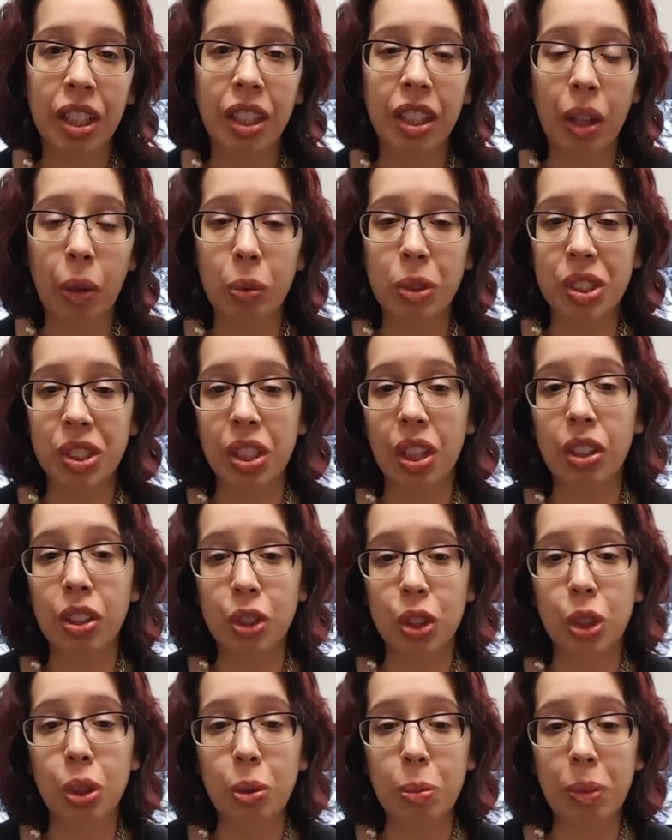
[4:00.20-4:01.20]
that was
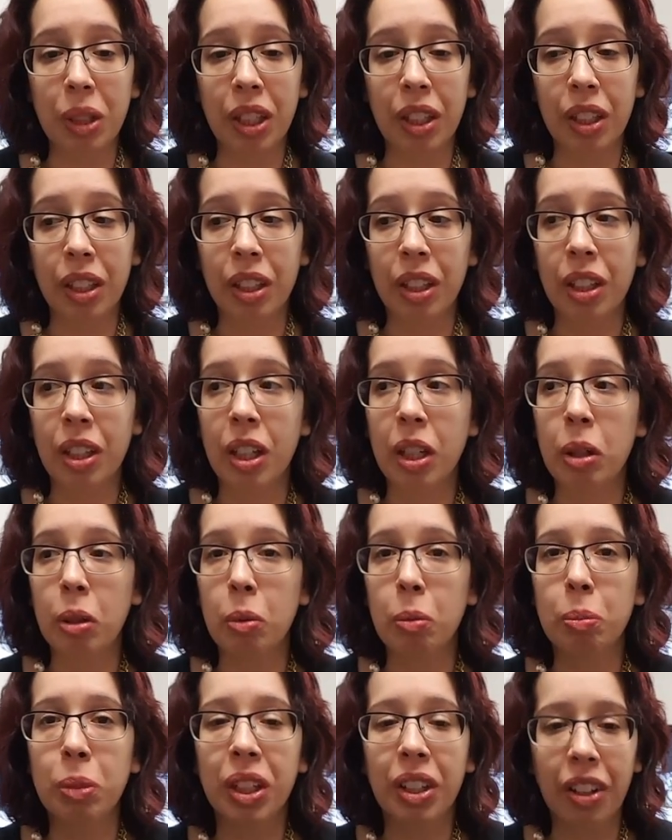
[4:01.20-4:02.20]
done to me
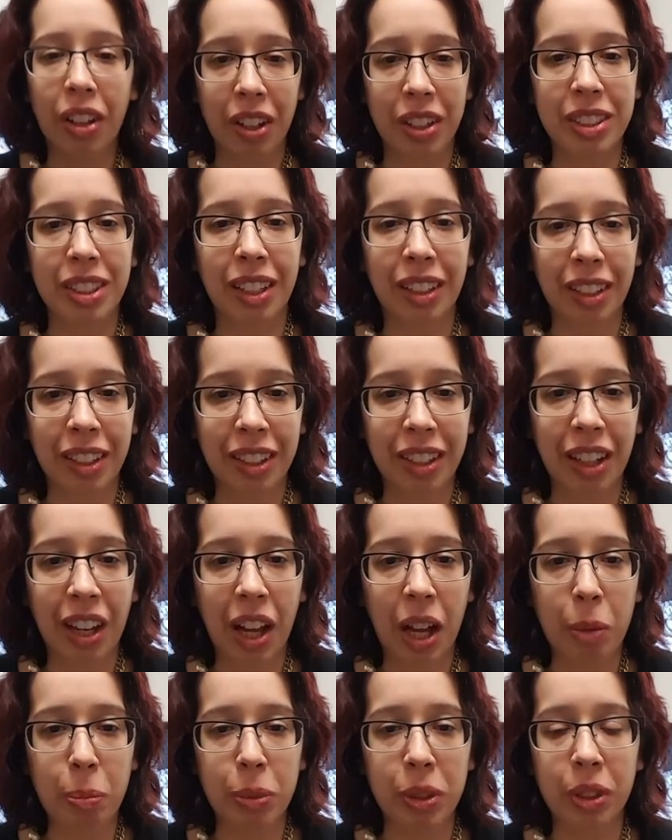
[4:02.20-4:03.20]
because I let it
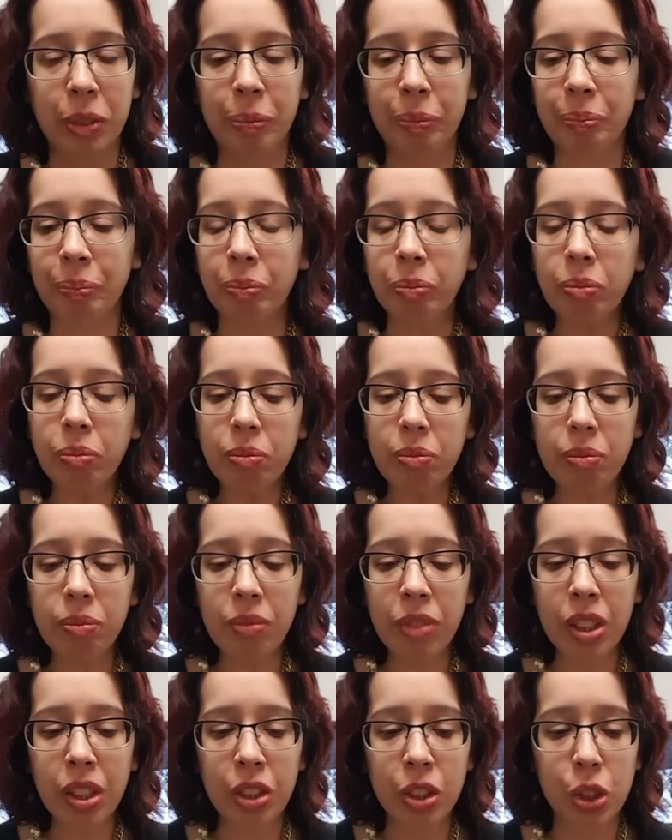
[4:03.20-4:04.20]
happen.
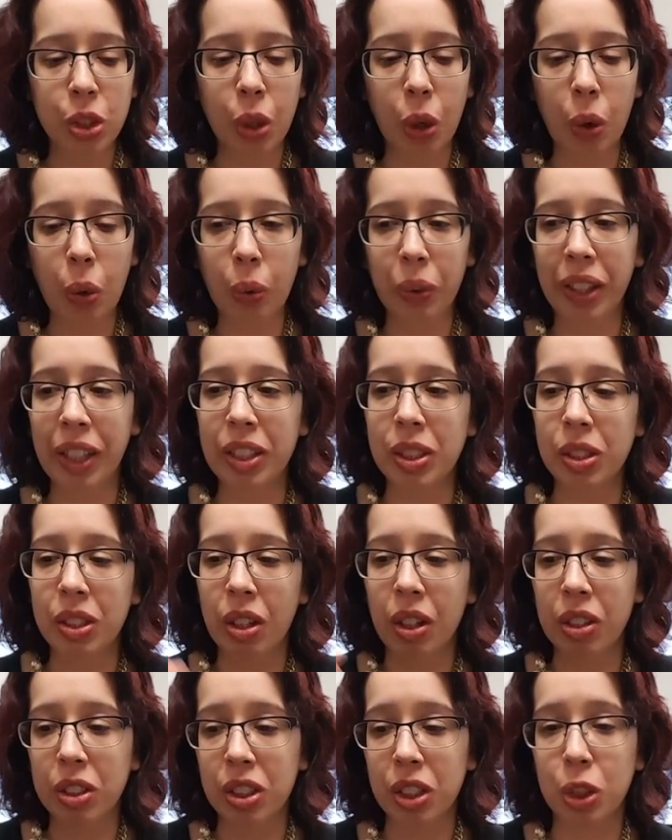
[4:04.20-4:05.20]
So that's
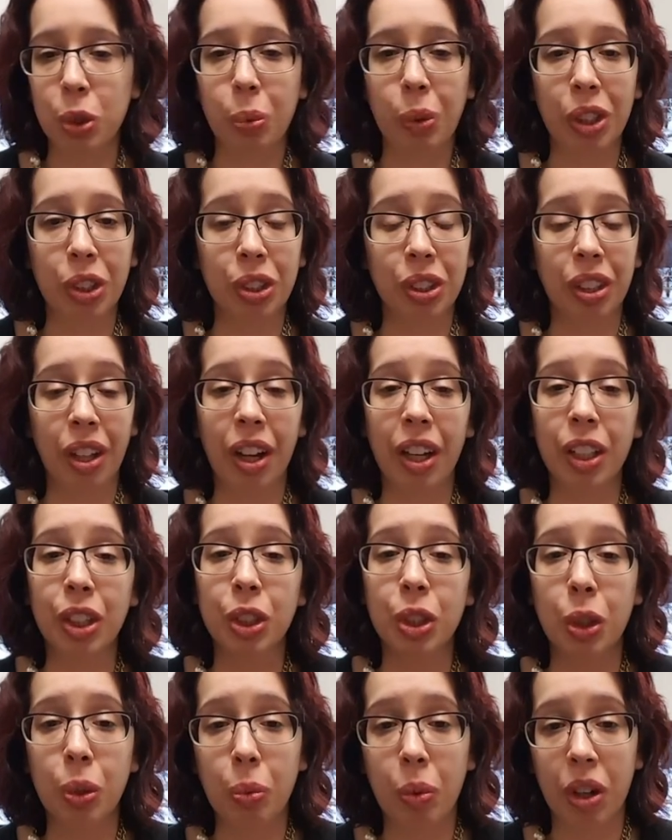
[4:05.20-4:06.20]
a situation I
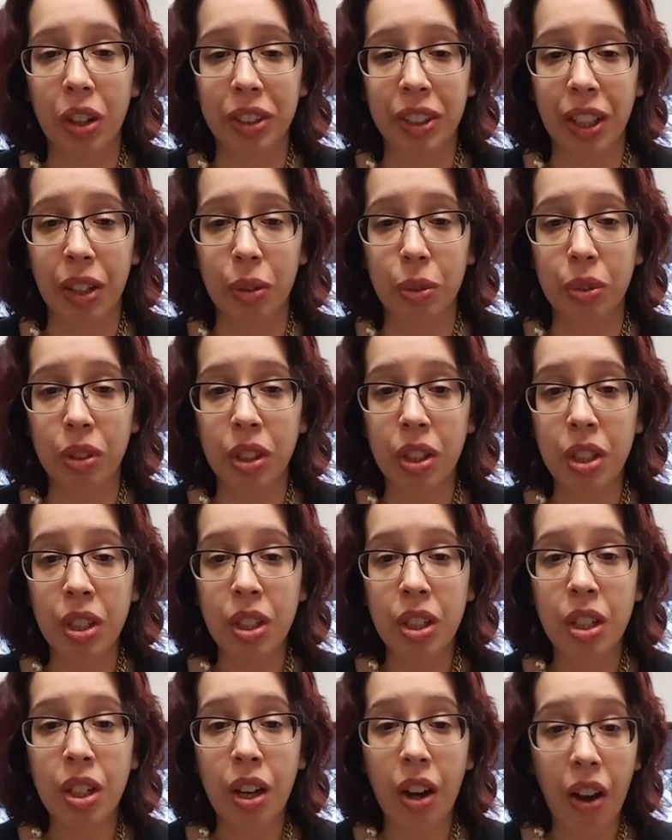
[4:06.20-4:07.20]
should have walked out
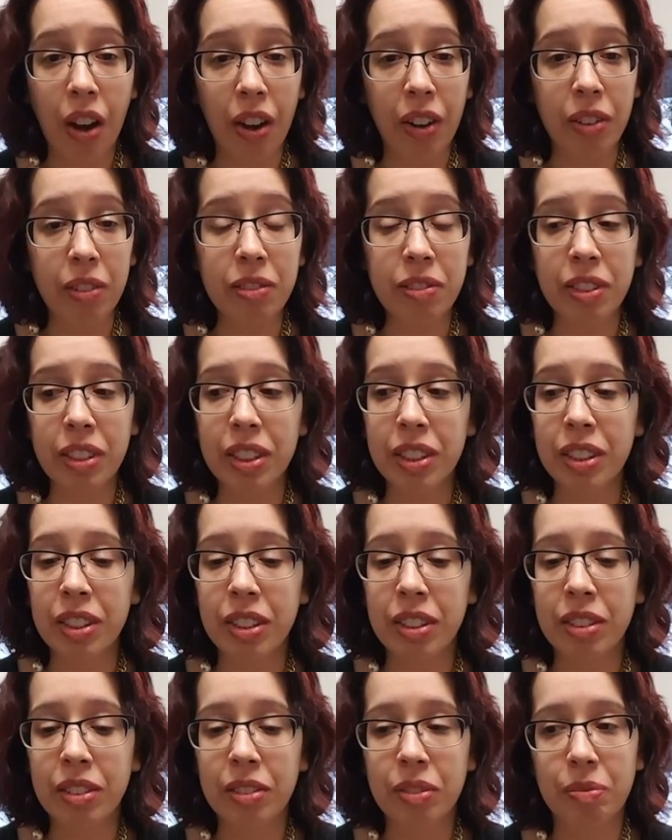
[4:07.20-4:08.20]
of
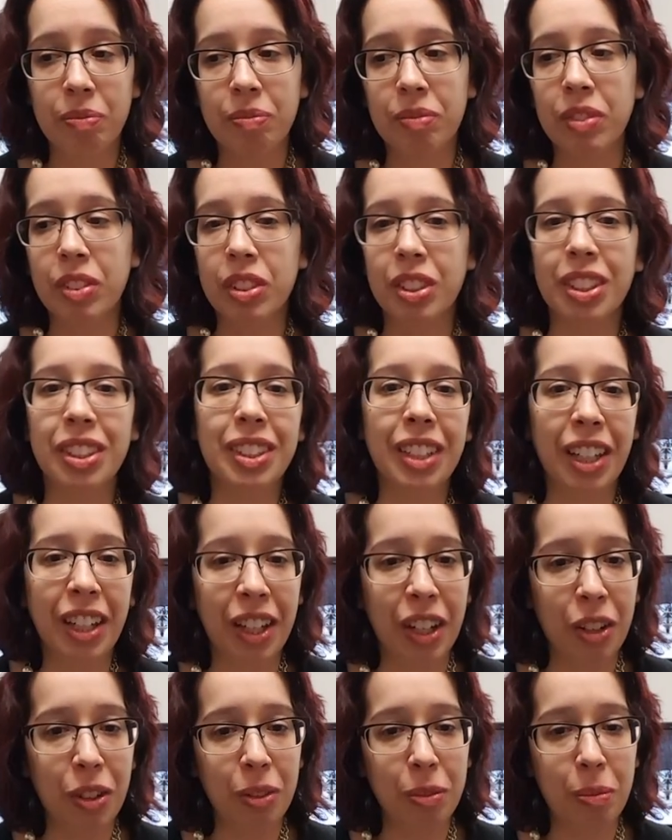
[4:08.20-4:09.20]
to take
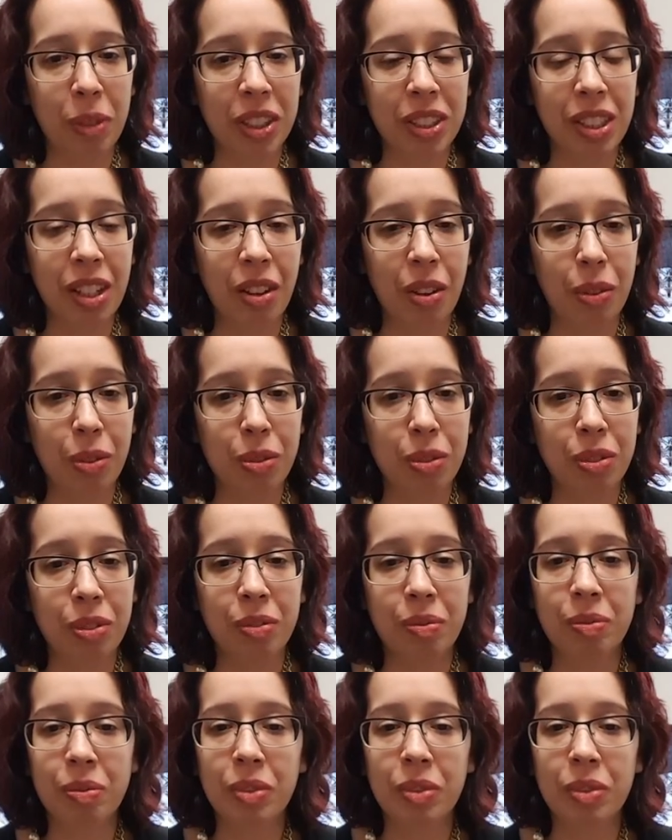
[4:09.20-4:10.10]
care of myself.